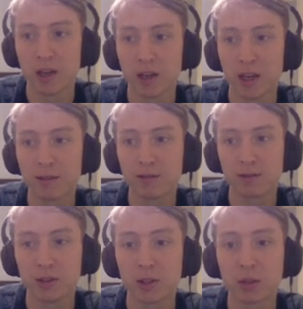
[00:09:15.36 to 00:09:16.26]

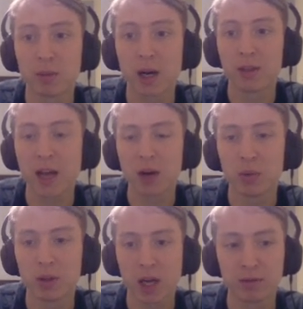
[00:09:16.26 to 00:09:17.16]
if you combine that
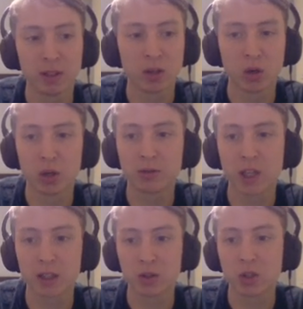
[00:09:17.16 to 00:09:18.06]
with having a lot of
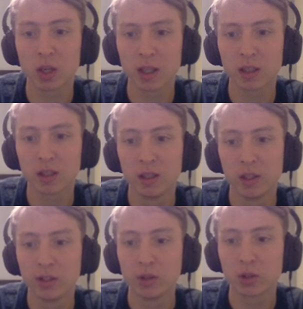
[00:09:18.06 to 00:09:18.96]
channels you like,
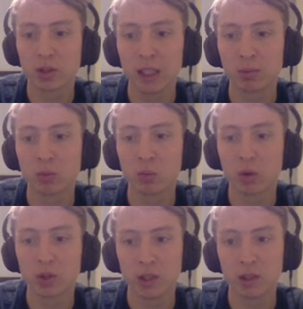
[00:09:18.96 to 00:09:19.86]
you just keep on
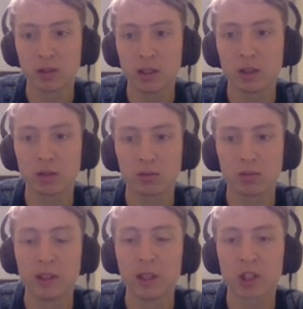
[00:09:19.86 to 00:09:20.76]
watching these
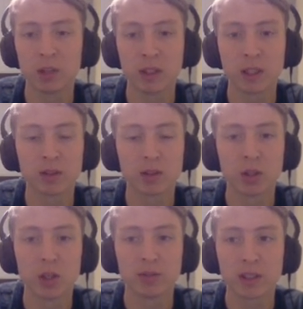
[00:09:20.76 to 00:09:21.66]
videos coming in and the
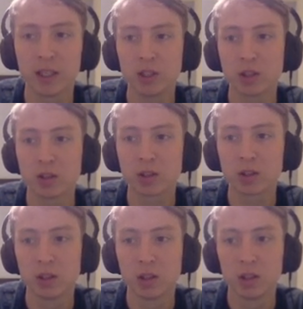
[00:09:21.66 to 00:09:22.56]
notifications.
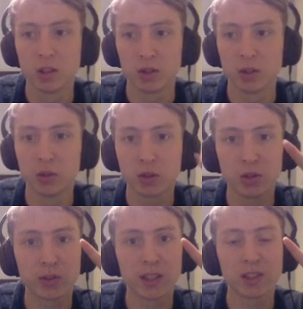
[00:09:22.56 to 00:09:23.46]
Those
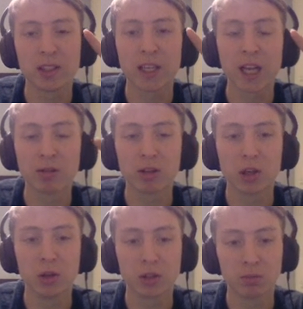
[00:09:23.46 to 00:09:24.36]
2 things together are
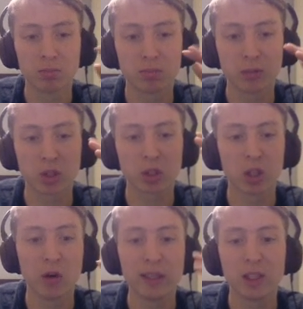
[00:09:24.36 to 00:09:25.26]
going to
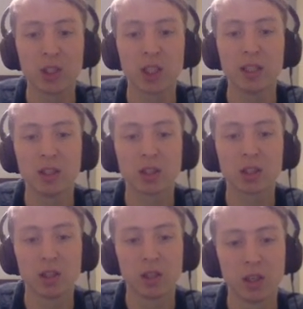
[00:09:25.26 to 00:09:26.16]
slowly
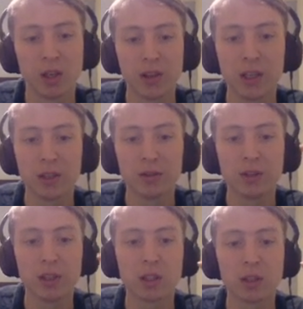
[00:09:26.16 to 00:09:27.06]
change the
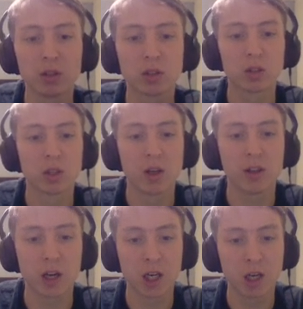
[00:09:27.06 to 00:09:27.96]
videos
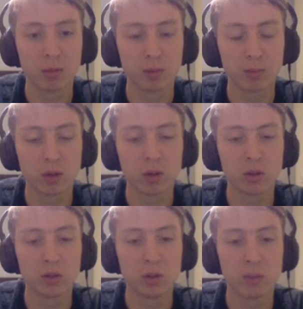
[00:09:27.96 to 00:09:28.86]
that come up
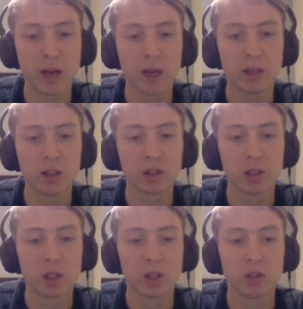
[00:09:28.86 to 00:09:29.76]
on your page
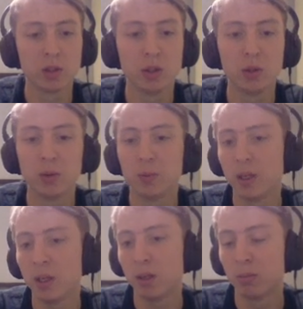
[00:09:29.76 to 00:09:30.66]
to
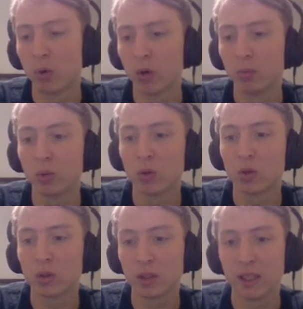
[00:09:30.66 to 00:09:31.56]
be more and more